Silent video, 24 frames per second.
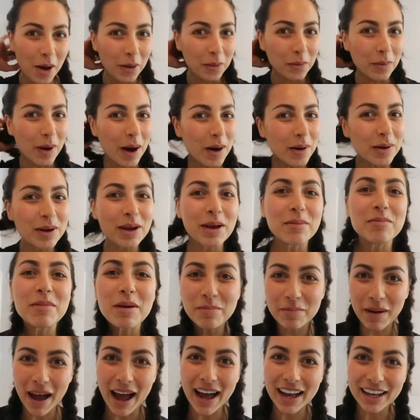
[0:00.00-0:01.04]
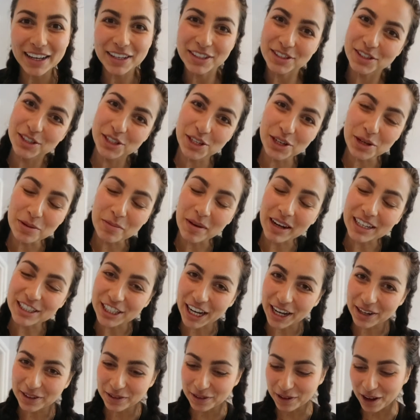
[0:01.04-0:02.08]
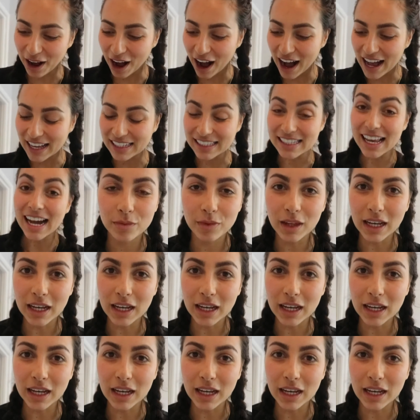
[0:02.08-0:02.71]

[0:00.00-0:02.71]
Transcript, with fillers: Welcome back to my channel, guys.